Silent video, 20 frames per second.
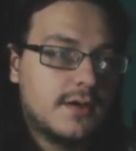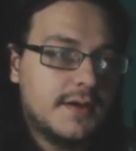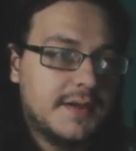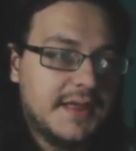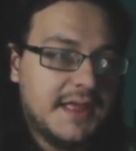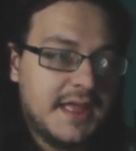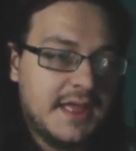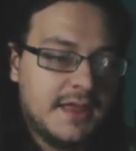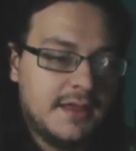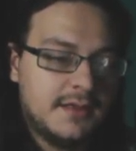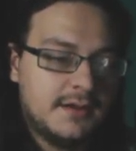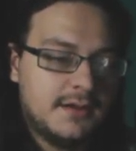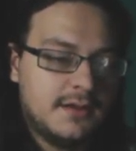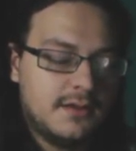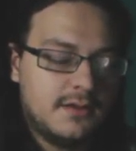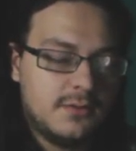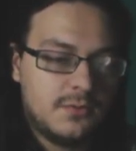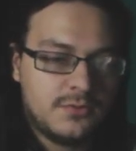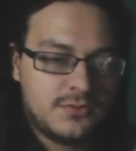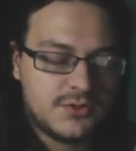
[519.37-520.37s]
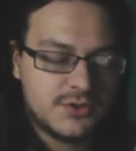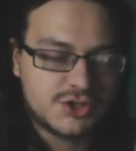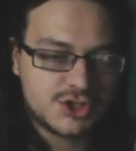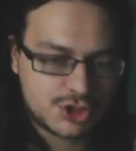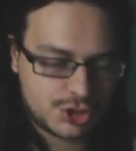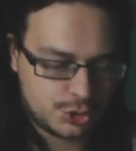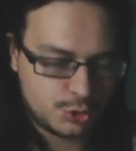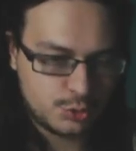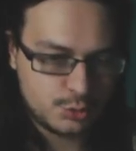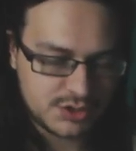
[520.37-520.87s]
in the
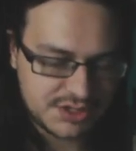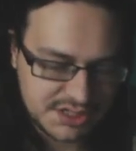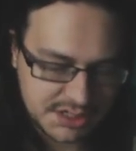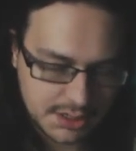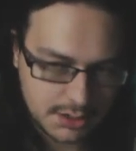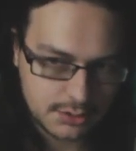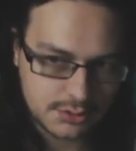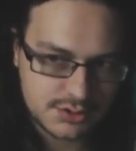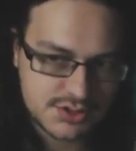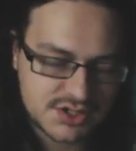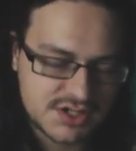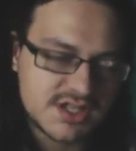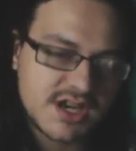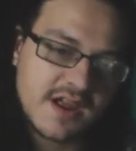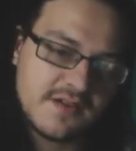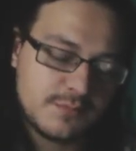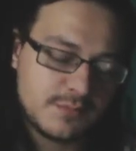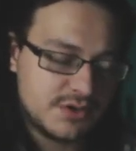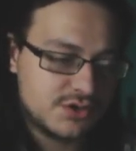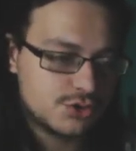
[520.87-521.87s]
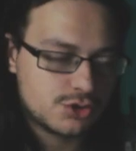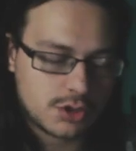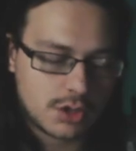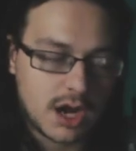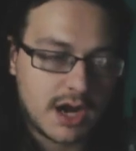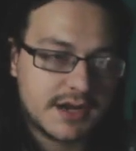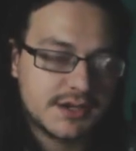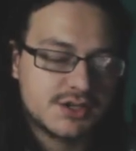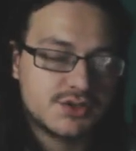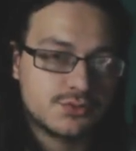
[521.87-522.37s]
two years that I've been
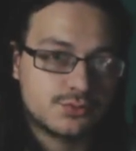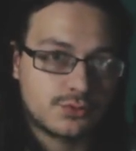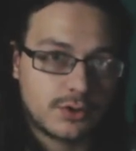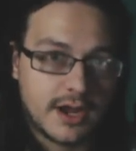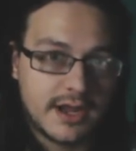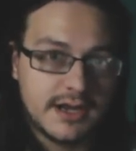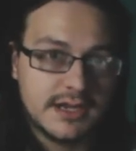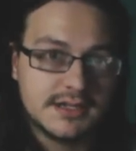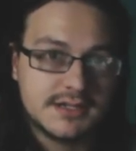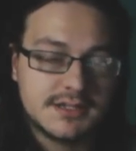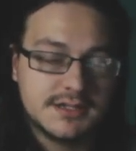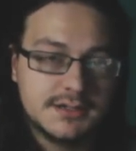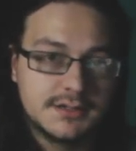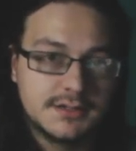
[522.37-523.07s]
trying to write it.